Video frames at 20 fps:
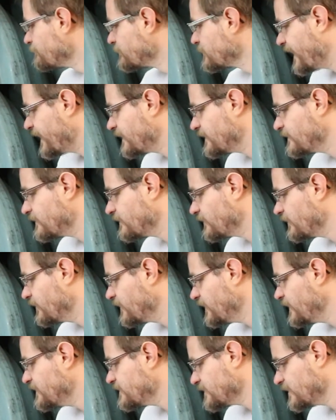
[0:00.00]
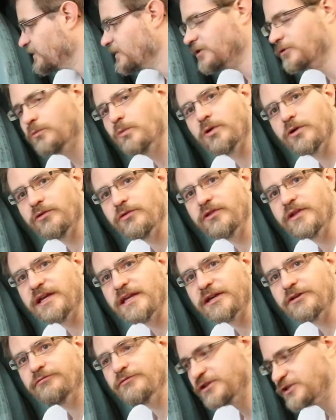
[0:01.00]
and these are what
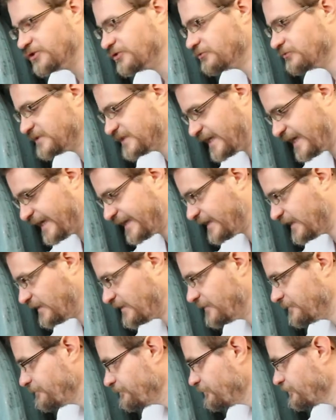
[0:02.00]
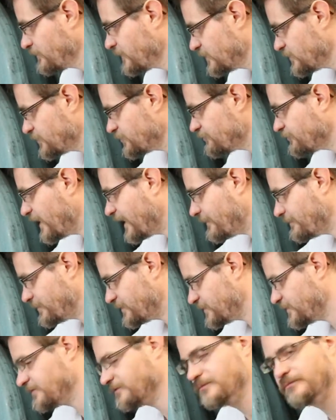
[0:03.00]
the original tank
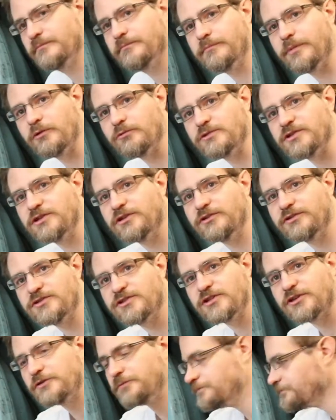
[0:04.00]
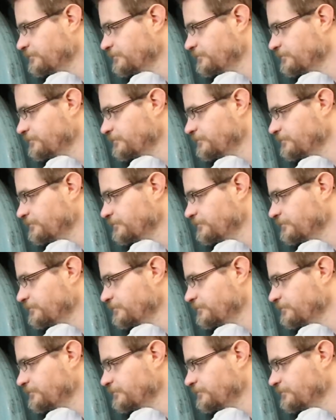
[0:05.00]
straps bolted onto.